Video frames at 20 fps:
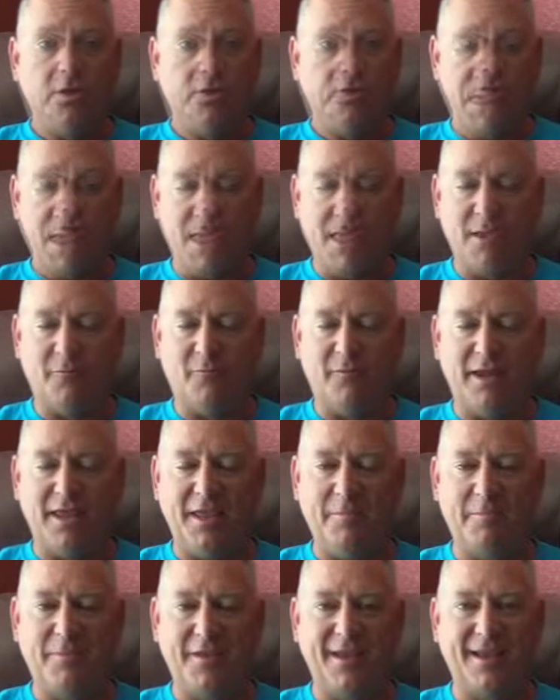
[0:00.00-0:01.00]
So
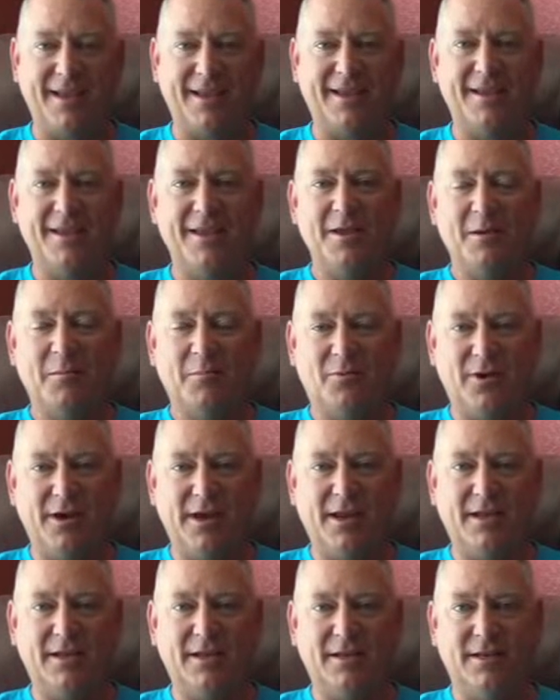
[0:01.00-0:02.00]
we pick
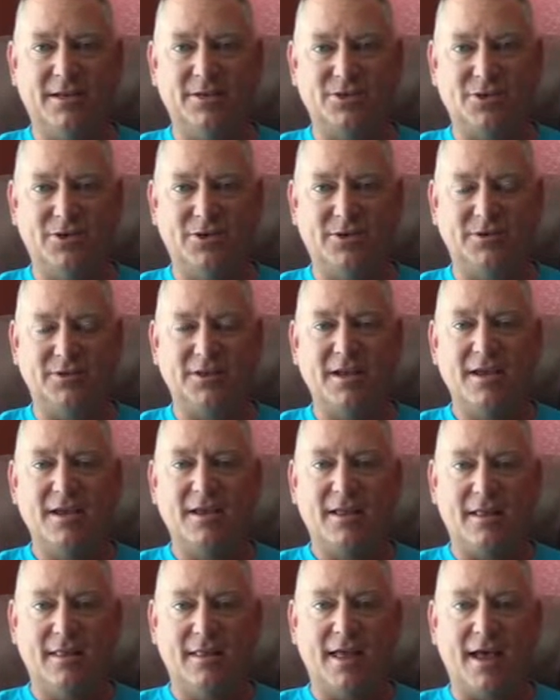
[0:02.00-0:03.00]
preconditioners
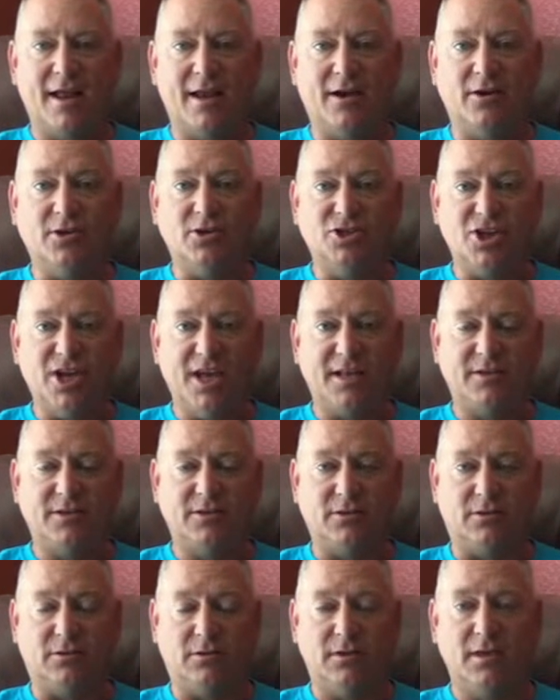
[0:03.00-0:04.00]
that are
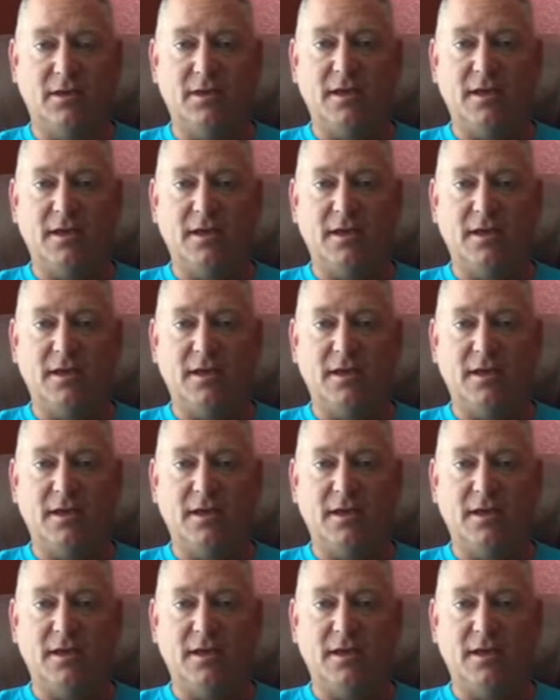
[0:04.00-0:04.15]
gentle